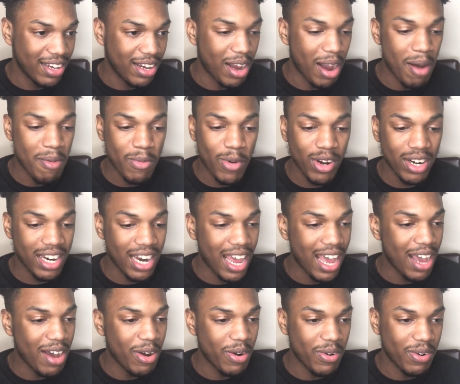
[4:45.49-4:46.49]
Come on
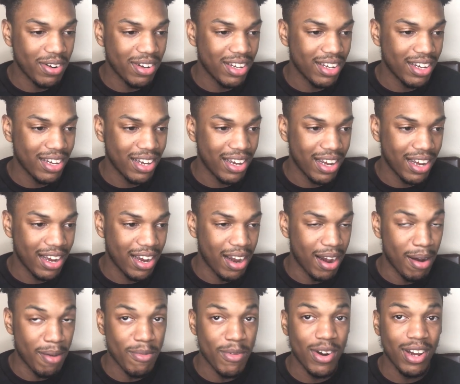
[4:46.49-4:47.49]
now.
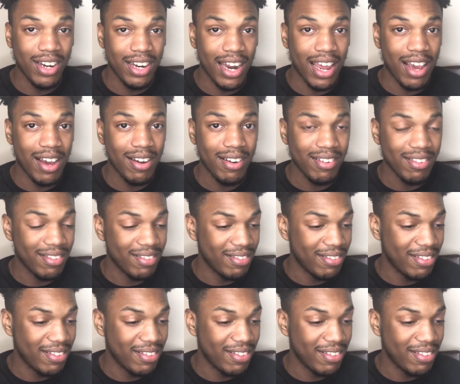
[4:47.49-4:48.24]
Honey, I